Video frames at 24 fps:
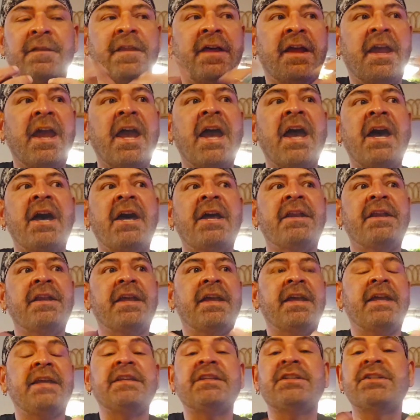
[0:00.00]
they had
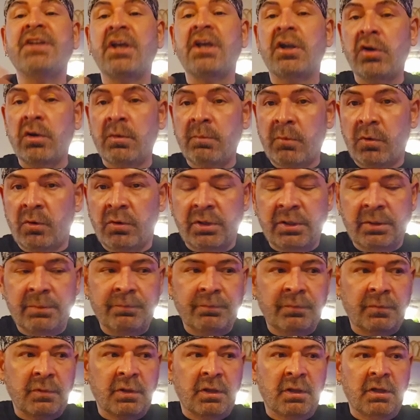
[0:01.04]
a ceremony
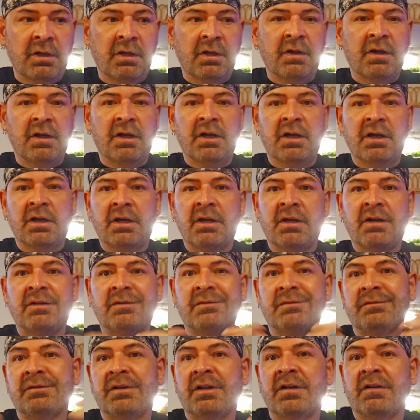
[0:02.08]

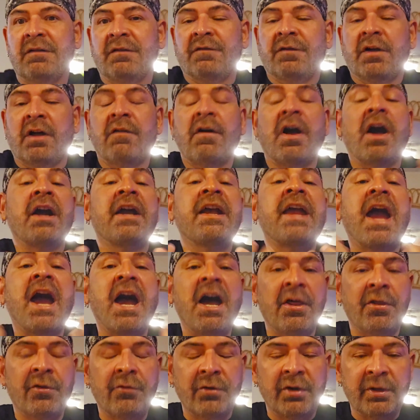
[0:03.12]
of a
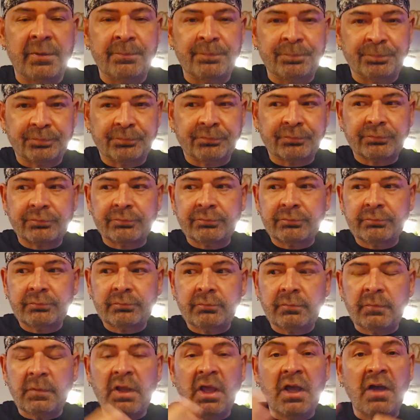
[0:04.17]
gathering
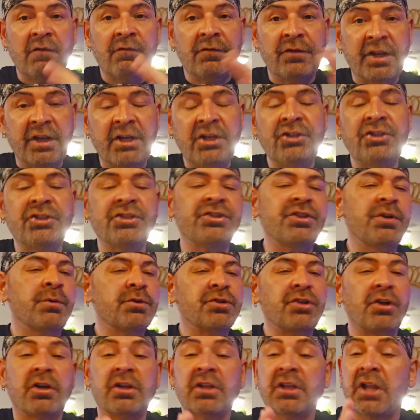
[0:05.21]
of nations. There
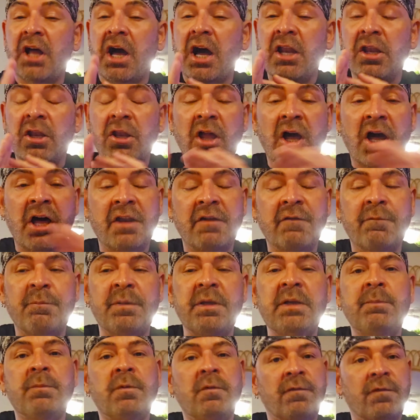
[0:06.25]
was a lot of
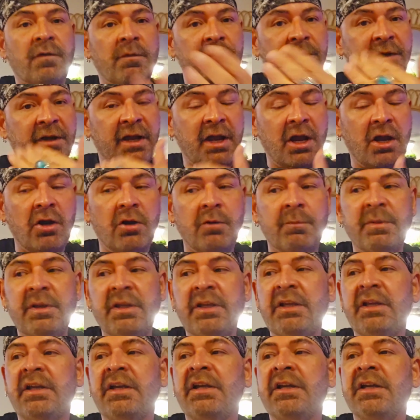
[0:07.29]
people from the
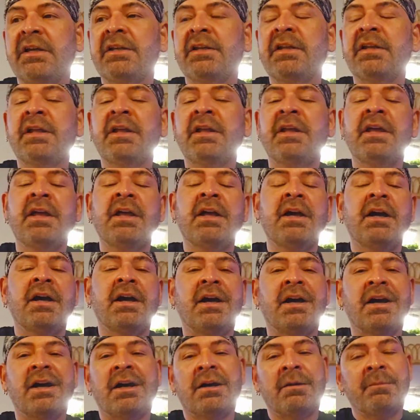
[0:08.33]
Caribbean
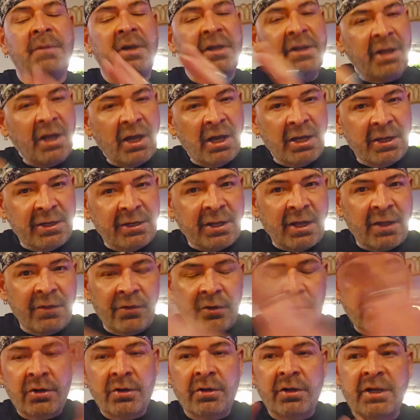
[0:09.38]
and
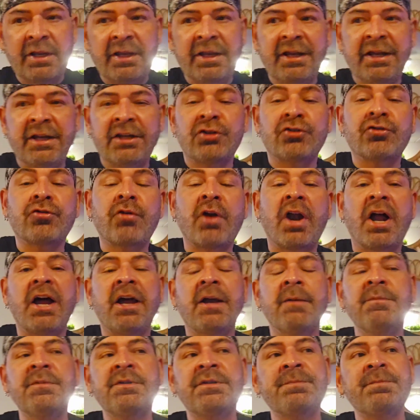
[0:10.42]
other
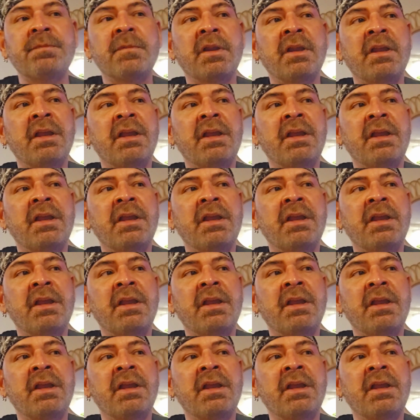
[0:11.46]
tribes.